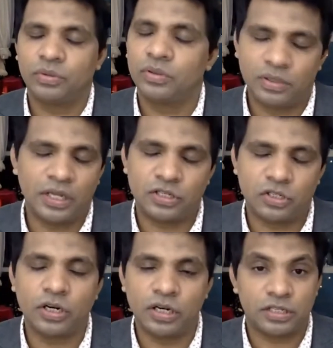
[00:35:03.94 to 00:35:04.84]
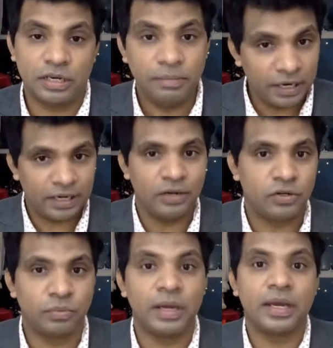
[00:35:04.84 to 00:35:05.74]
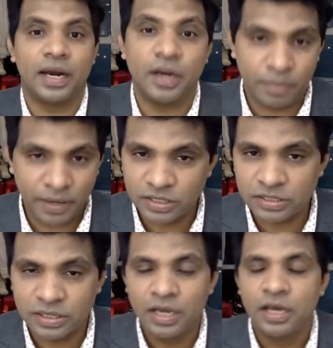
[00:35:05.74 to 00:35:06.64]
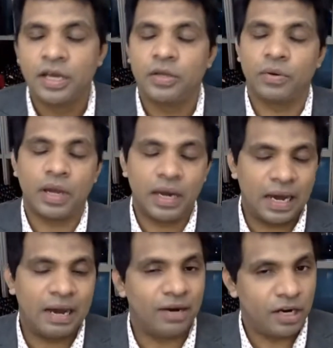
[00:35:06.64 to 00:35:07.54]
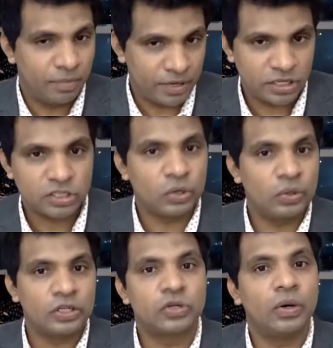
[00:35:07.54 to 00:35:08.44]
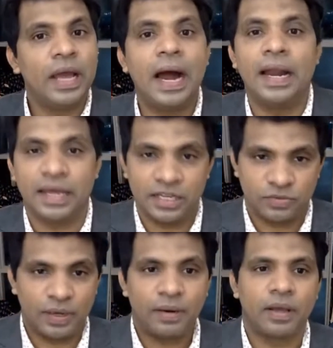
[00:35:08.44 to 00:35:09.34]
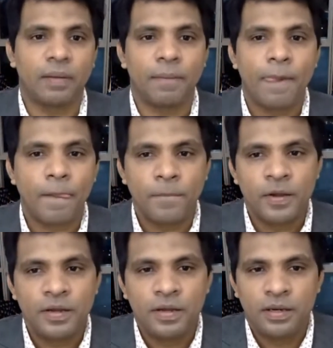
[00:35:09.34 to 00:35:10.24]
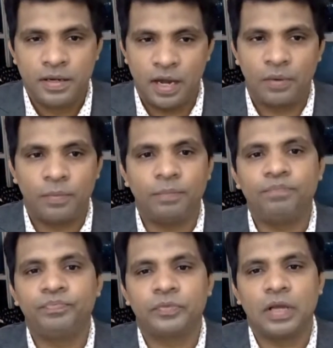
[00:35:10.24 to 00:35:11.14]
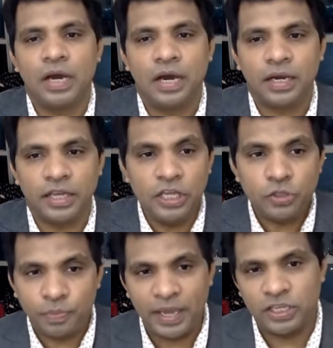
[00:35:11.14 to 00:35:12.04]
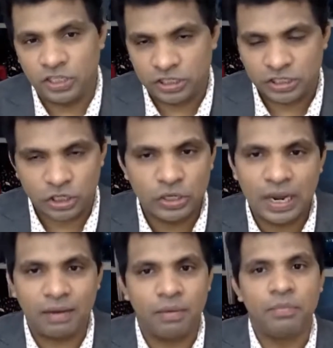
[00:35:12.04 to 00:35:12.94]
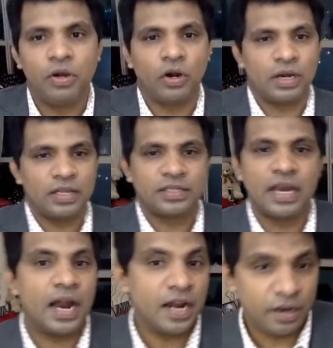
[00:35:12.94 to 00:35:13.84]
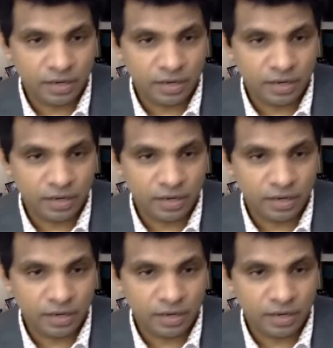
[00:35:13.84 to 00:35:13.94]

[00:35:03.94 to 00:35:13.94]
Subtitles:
that's not necessarily immediately to make it 100 pages. You can have 100 pages slowly adding as well. Okay. Now, each page you'll have not less than 100